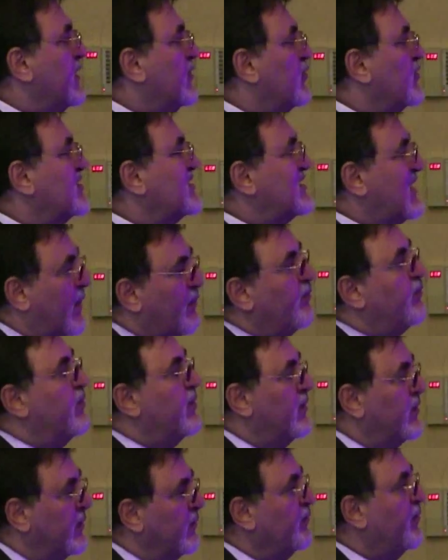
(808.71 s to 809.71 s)

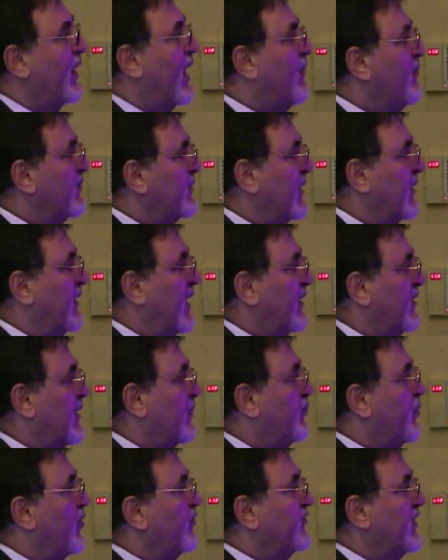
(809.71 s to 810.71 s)
sub-parameters like the
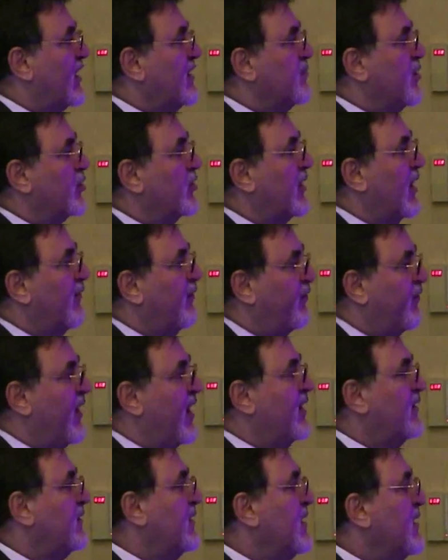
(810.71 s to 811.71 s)
post-antibiotic
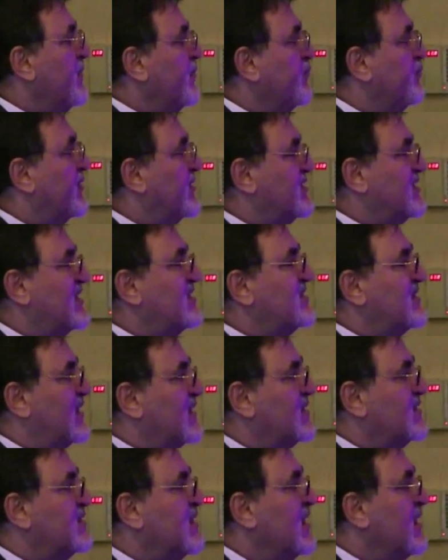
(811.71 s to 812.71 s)
effect,
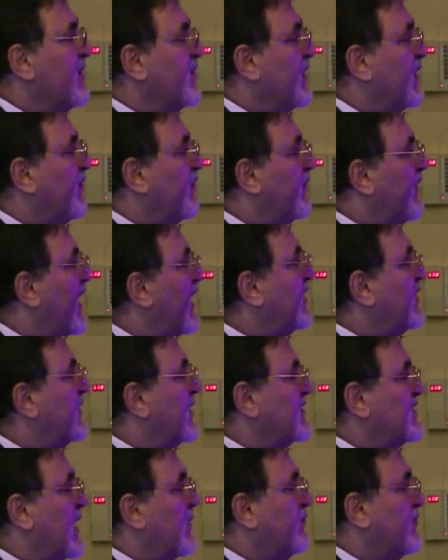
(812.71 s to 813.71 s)
persistence effect, the
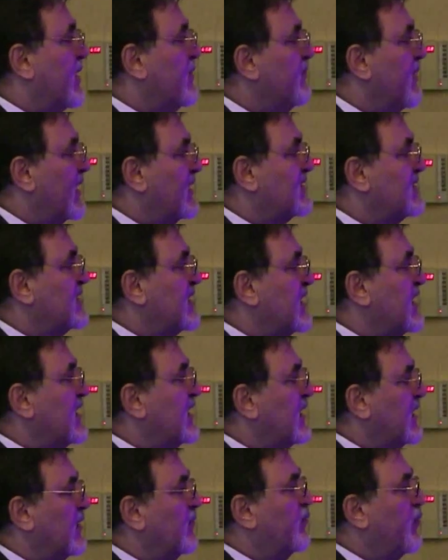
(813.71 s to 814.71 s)

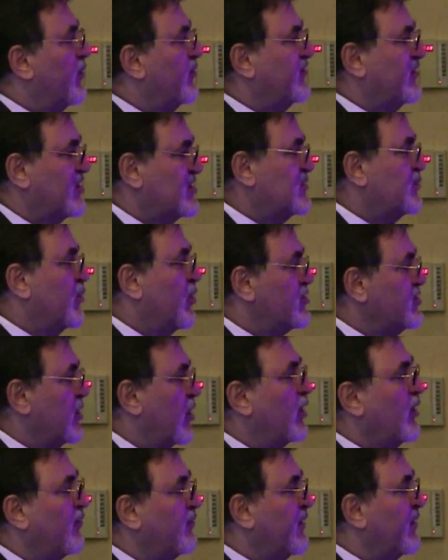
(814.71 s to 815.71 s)
sub-MIC, post-exposure,
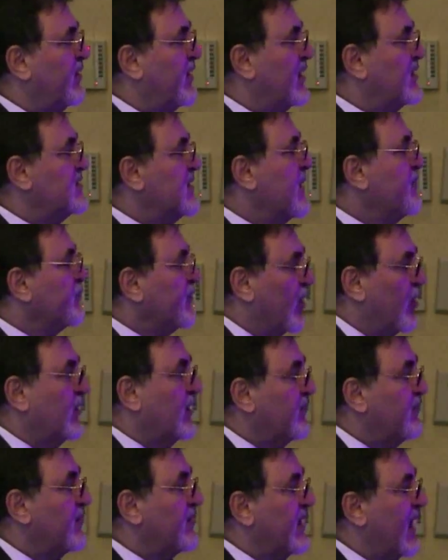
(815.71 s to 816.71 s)
all of these things, or
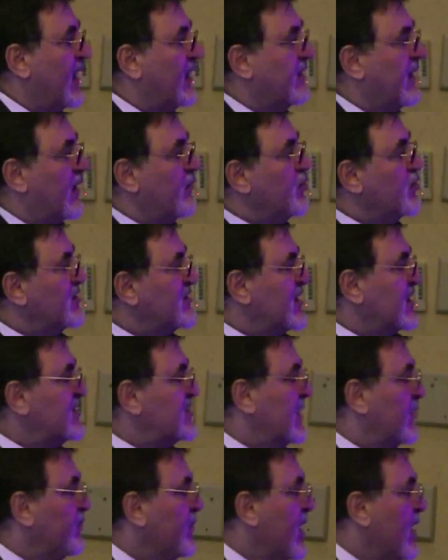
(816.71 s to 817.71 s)
even the immune
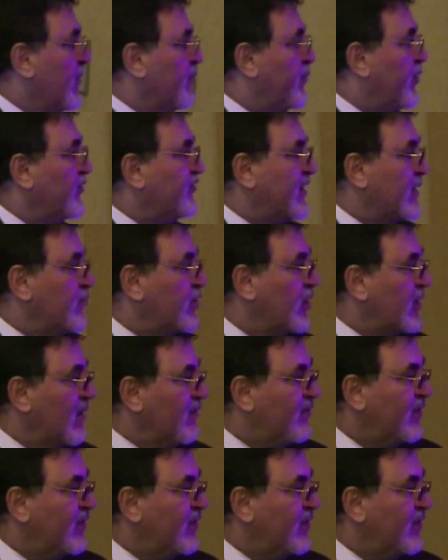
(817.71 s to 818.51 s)
system, post-antibiotic